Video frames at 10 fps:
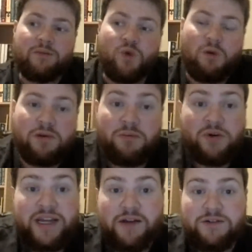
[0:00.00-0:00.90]
the proper
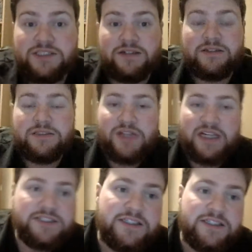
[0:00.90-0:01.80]
breakout stars of
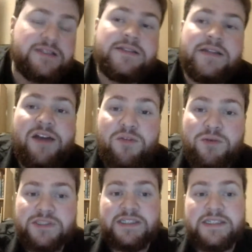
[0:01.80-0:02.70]
last year.
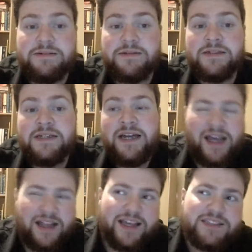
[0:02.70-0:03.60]
Everyone's into
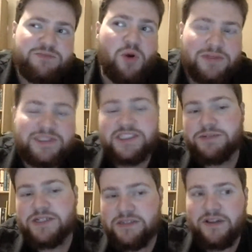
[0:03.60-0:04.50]
it's probably
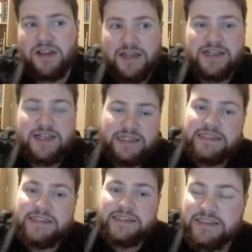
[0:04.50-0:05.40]
just because of the London
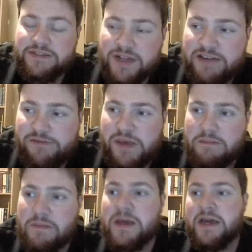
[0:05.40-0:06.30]
1965
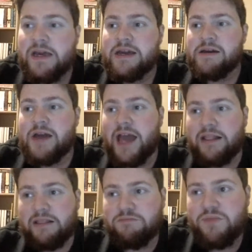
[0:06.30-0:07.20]
meme,
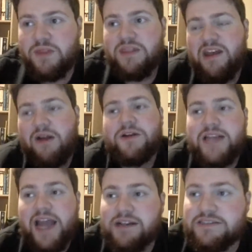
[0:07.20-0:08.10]
and they are
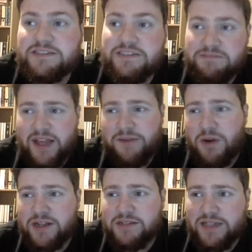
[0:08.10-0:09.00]
good characters.
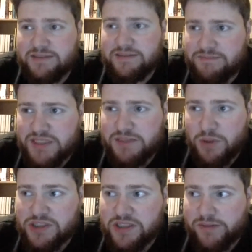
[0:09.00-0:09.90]
I'm not going to
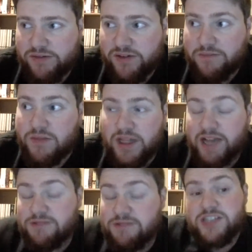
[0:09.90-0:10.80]
besmirch them or everything,
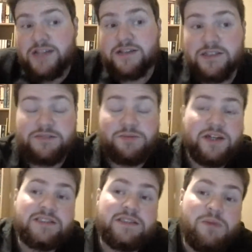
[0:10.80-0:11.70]
but I'm genuinely
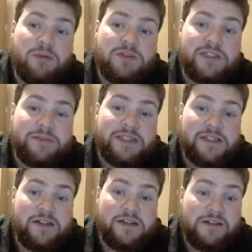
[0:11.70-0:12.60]
surprised that people took them
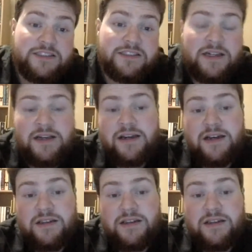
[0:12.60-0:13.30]
into their hearts